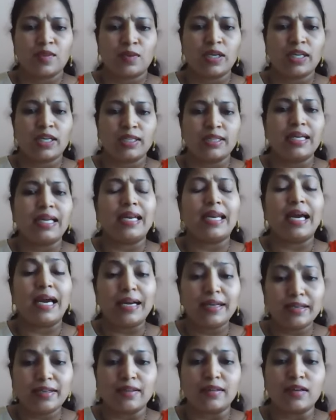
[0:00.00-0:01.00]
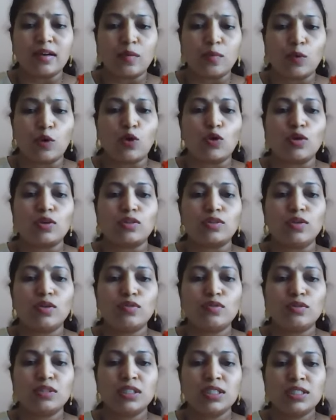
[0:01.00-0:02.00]
Okay, the latter a product
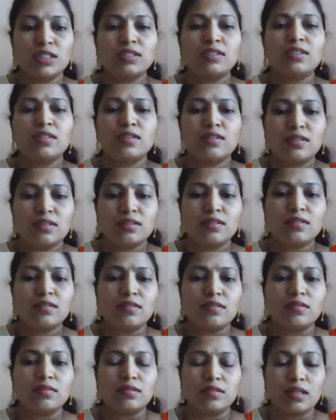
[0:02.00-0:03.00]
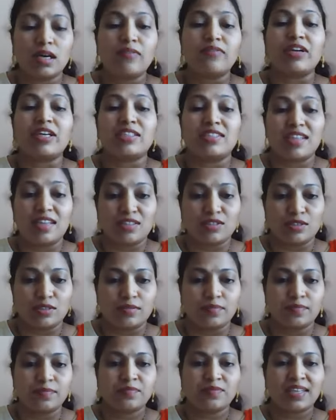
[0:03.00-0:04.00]
of
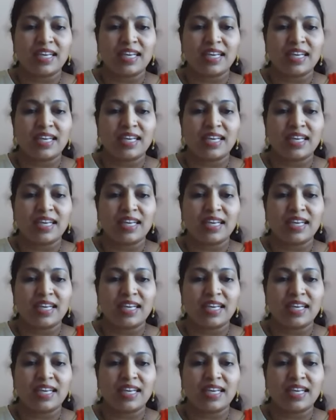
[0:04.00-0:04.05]
affectation.